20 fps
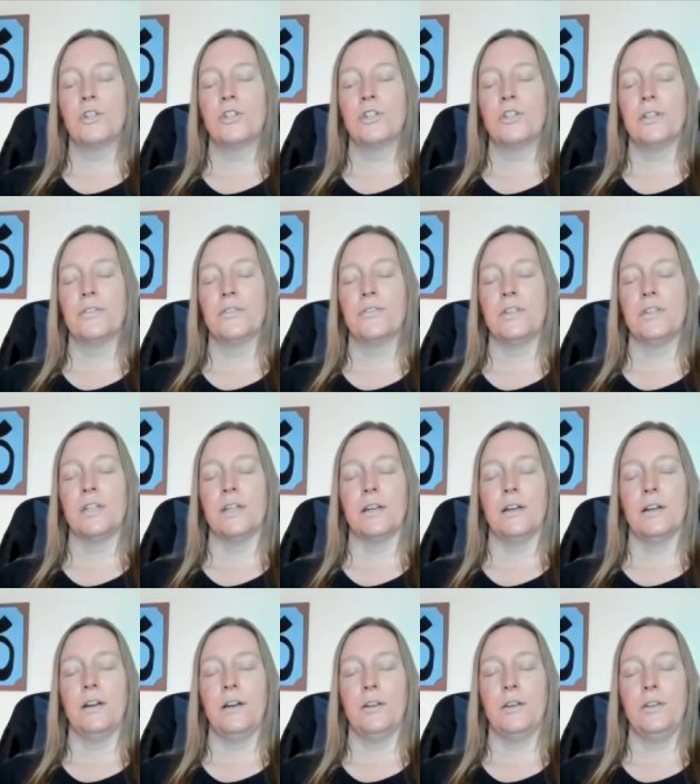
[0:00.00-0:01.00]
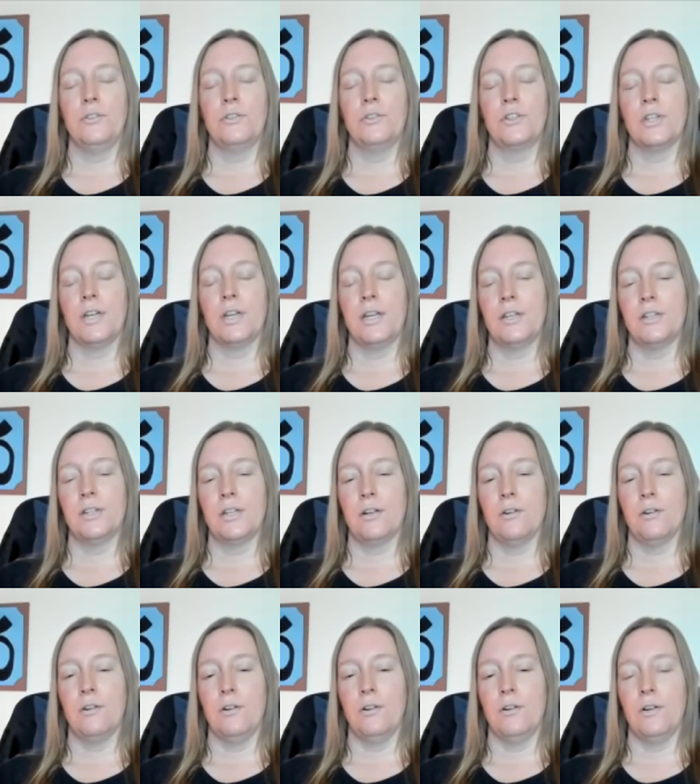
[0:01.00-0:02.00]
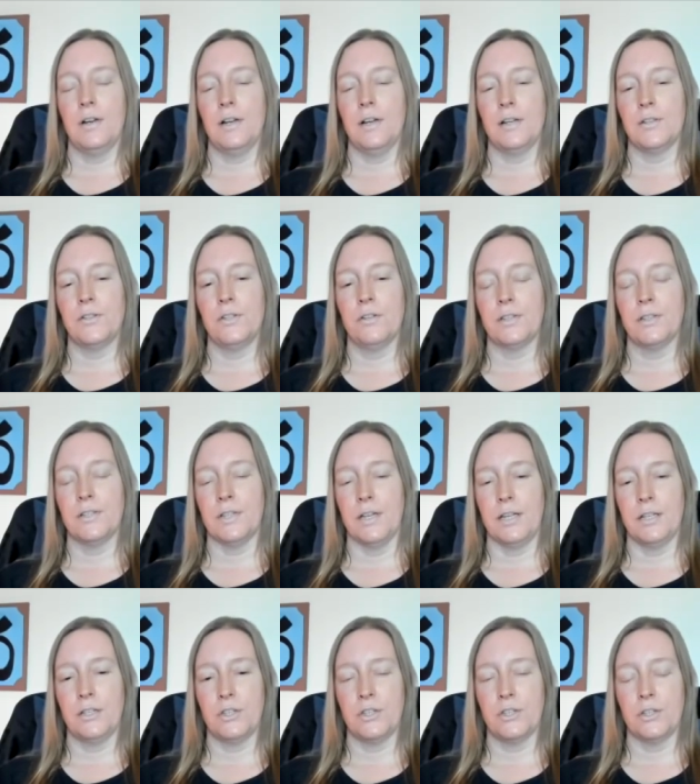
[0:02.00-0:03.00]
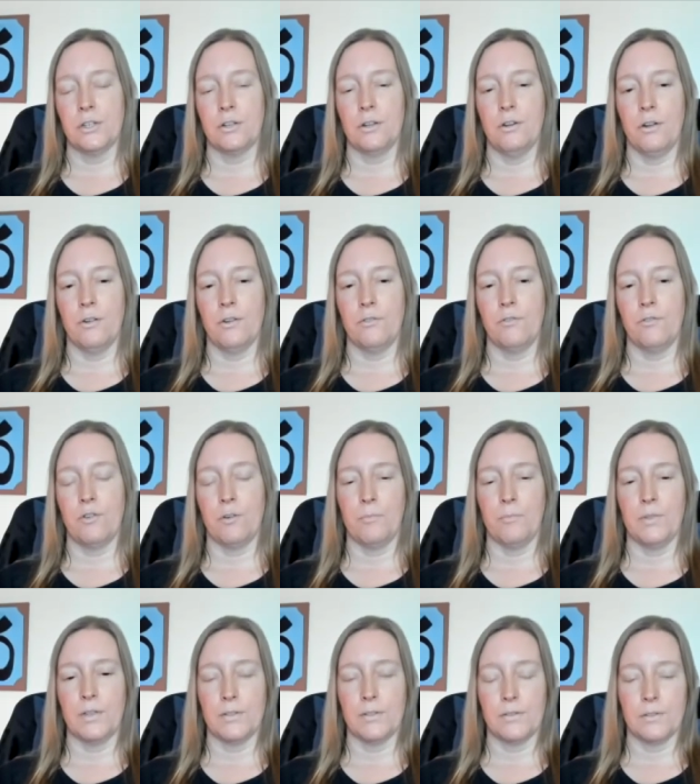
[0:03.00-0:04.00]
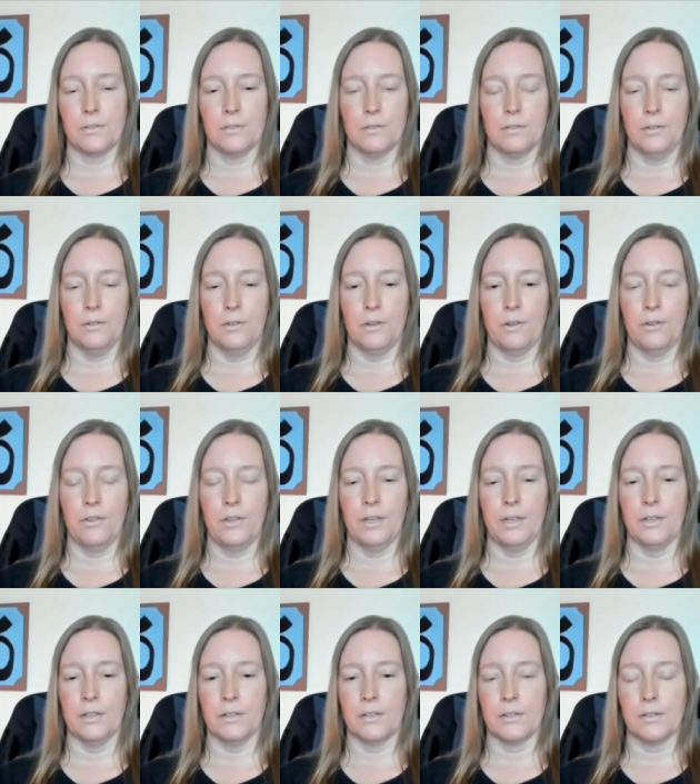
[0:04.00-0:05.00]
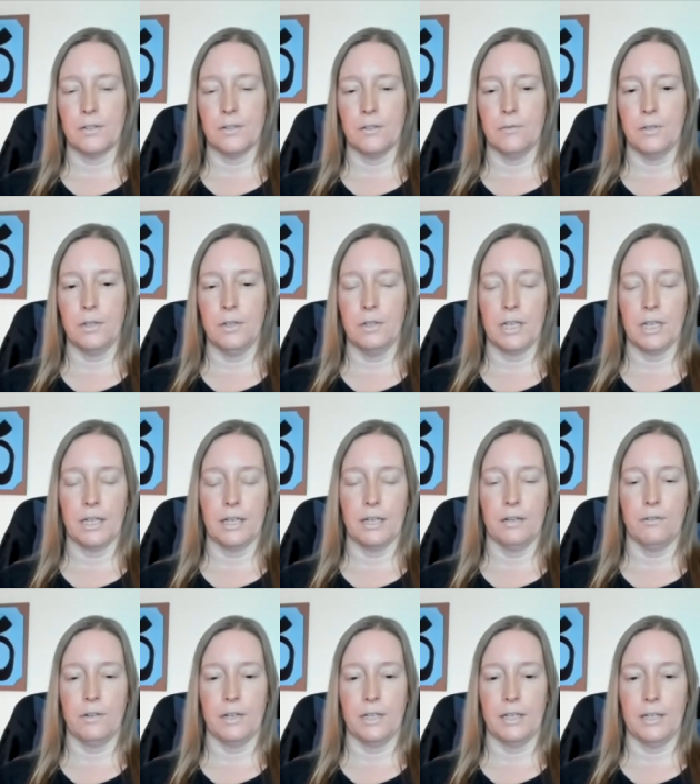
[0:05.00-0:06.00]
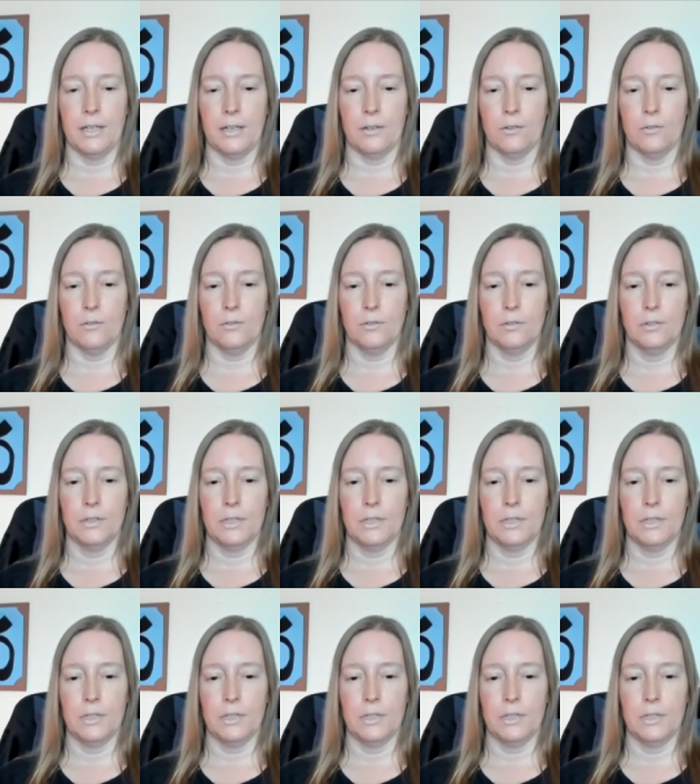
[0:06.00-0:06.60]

like, shifting? Are you changing? Or has your attention gone from this nothingness that we're looking at right now